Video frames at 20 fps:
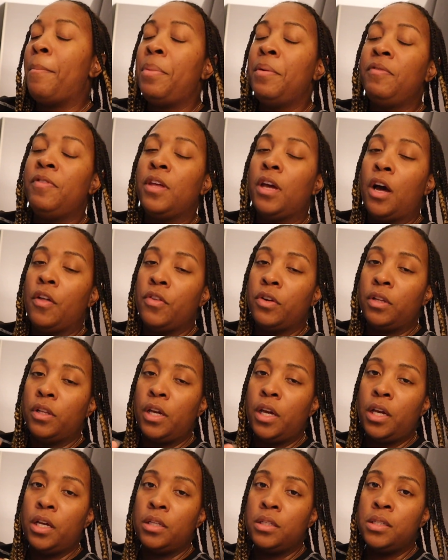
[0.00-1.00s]
of the
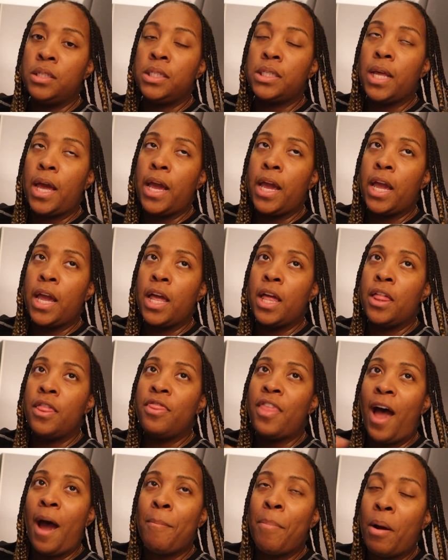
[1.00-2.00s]
Otherlands, and
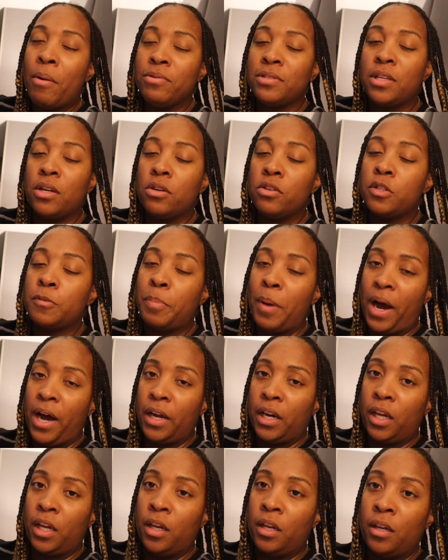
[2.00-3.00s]
that part was a little
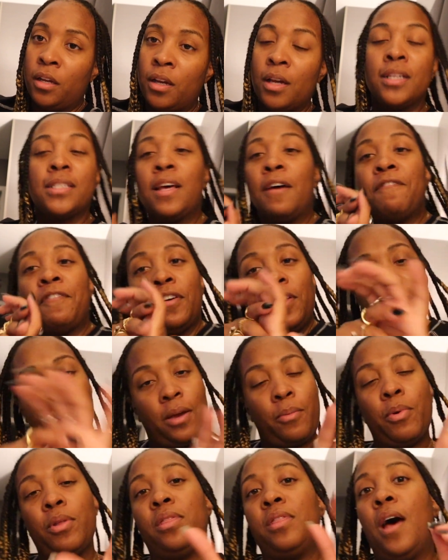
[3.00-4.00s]
spotty, because I feel
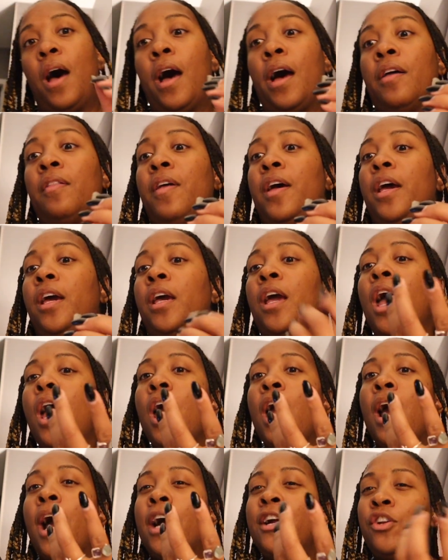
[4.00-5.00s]
like with that, like,
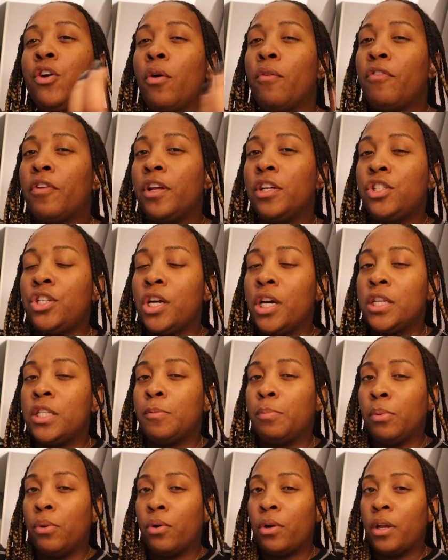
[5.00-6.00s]
I don't feel like she
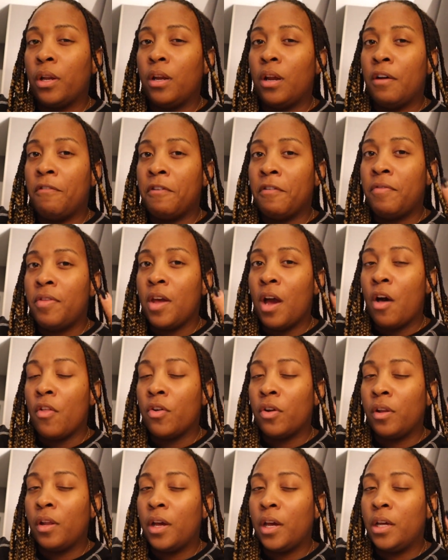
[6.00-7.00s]
explored enough of the
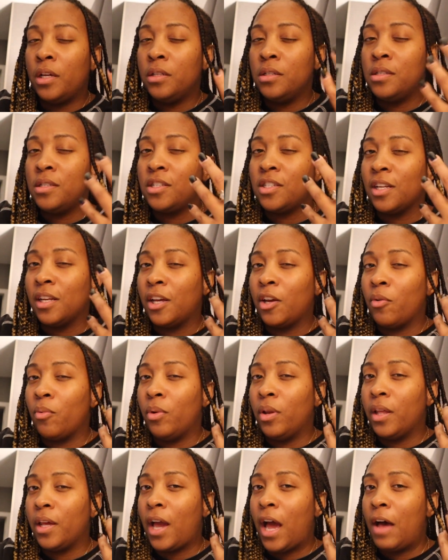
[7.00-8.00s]
Otherlands to like
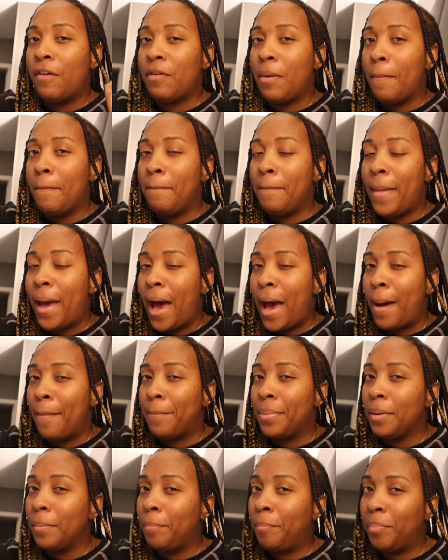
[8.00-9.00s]
really have a
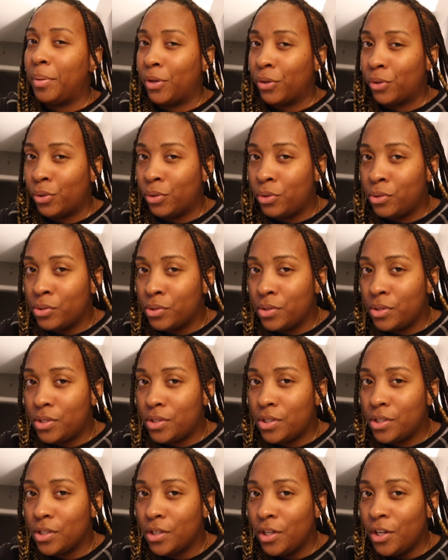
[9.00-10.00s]
map
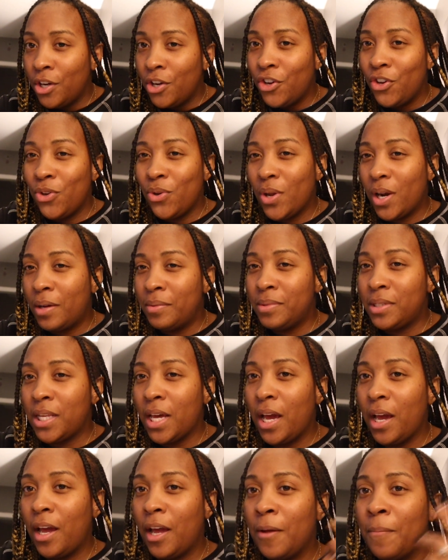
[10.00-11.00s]
built. You get what I'm
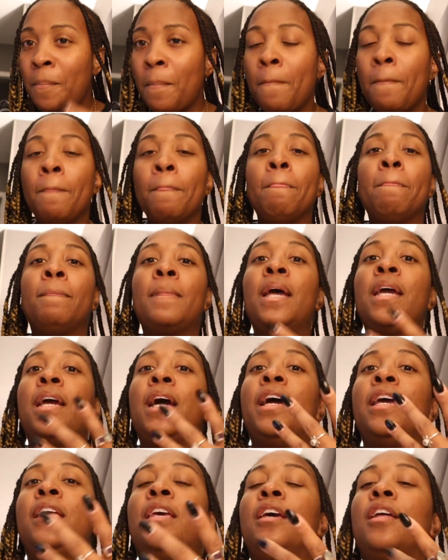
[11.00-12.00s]
saying? Like,
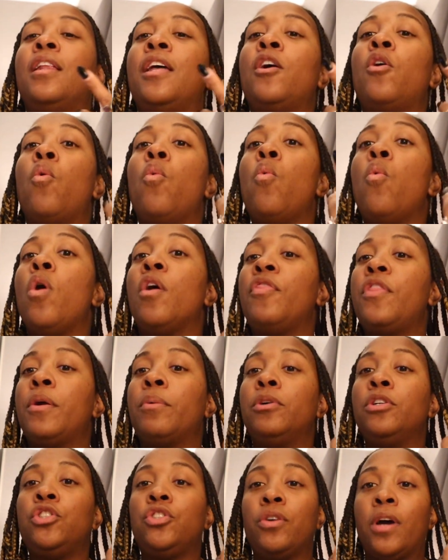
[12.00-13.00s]
I get like what they
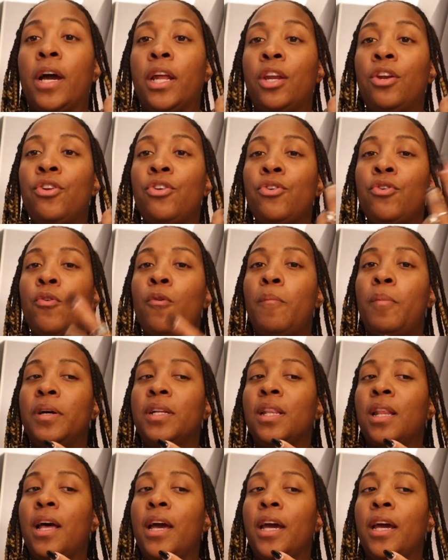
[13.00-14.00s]
were trying to do, but
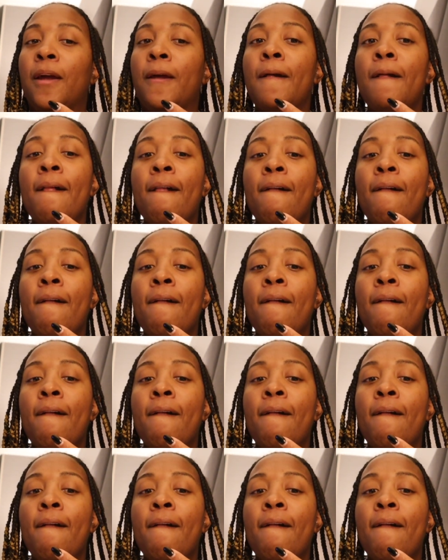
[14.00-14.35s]
like